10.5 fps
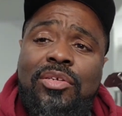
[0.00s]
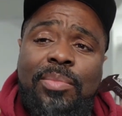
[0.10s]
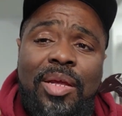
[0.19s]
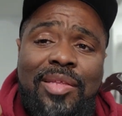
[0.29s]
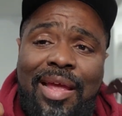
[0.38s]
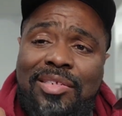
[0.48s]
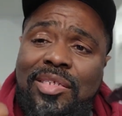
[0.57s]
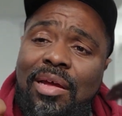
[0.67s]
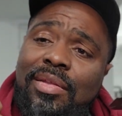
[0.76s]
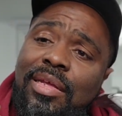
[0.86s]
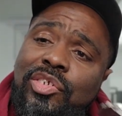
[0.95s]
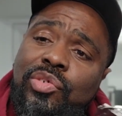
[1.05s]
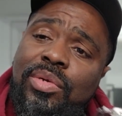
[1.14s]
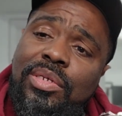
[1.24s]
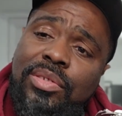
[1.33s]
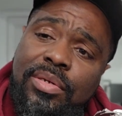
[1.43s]
So I'm like, that's not the issue
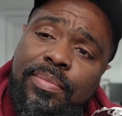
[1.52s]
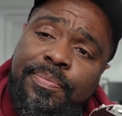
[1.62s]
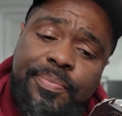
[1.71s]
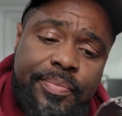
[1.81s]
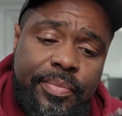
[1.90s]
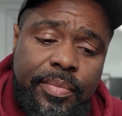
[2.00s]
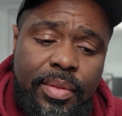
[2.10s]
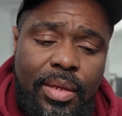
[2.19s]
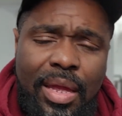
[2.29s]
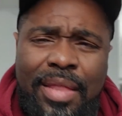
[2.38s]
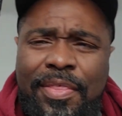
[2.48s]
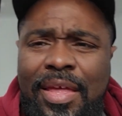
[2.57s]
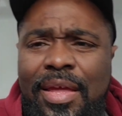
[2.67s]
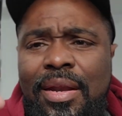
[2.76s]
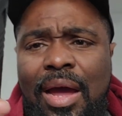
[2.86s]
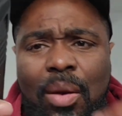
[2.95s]
either. And
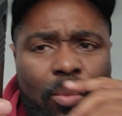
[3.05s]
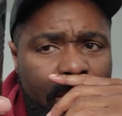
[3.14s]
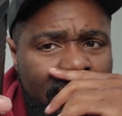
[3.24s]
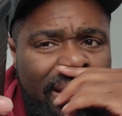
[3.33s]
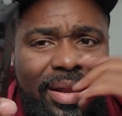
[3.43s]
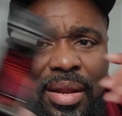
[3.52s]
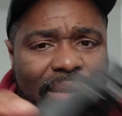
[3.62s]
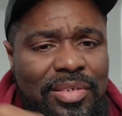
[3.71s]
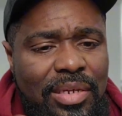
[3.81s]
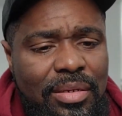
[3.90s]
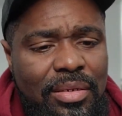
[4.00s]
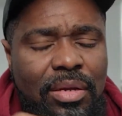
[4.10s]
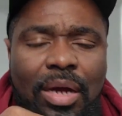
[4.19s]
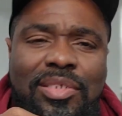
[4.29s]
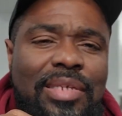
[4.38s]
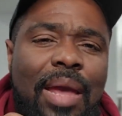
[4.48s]
then I went in and I said,
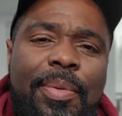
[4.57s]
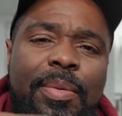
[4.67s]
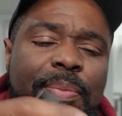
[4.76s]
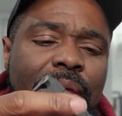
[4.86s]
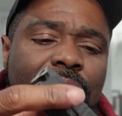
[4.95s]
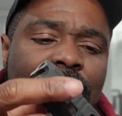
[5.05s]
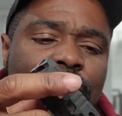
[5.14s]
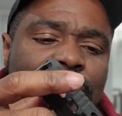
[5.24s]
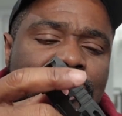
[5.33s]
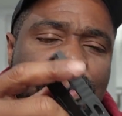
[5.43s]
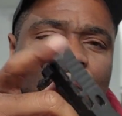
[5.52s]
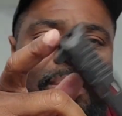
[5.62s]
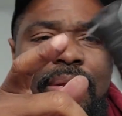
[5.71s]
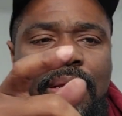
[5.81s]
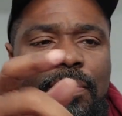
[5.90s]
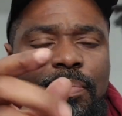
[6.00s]
I just happened to be playing around with this thing, and I'm
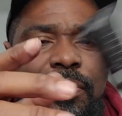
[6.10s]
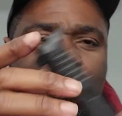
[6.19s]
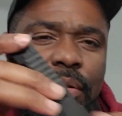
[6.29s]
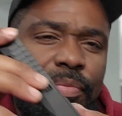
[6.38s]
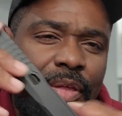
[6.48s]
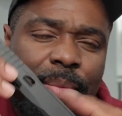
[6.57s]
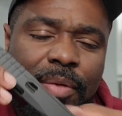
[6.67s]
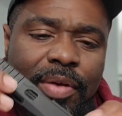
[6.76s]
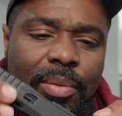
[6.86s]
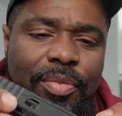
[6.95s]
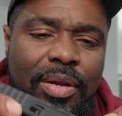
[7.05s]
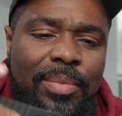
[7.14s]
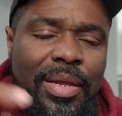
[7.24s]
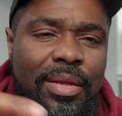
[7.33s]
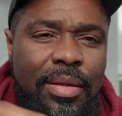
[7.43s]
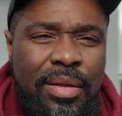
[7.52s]
like, thumbing around with it. And I'm
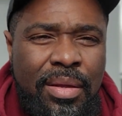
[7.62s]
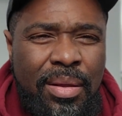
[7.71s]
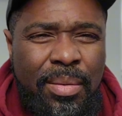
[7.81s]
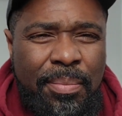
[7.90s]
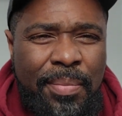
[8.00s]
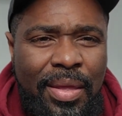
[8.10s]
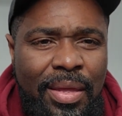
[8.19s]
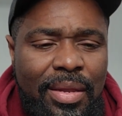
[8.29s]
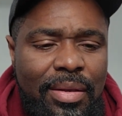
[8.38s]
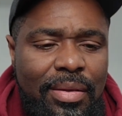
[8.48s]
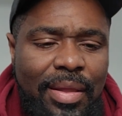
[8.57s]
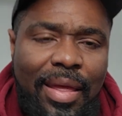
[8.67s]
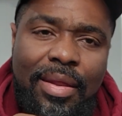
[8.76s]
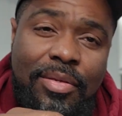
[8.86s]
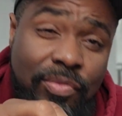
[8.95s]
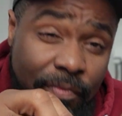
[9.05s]
like, man, that
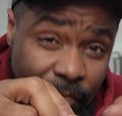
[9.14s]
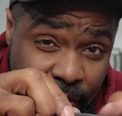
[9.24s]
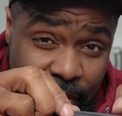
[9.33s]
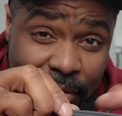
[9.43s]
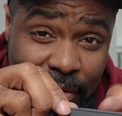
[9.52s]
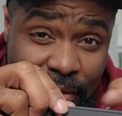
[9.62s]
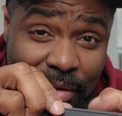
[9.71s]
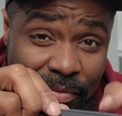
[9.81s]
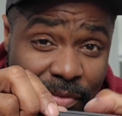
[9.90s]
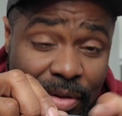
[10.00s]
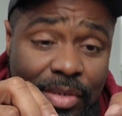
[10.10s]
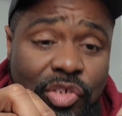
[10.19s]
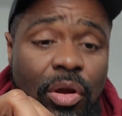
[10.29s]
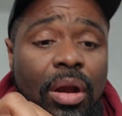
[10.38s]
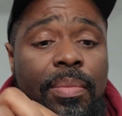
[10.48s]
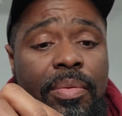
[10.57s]
is really, really
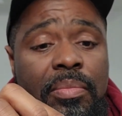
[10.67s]
sharp.